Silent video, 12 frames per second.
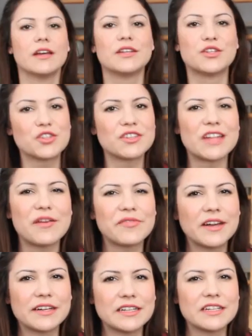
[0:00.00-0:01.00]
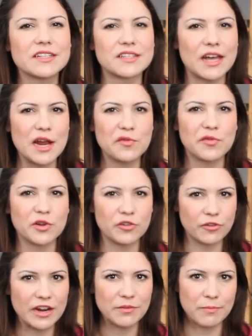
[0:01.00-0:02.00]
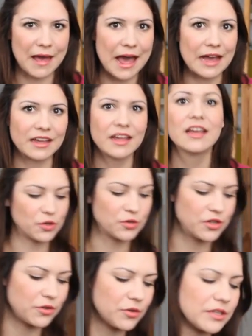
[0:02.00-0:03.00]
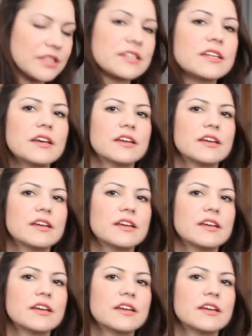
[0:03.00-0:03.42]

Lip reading: You should definitely decide for the right bag. Showed you is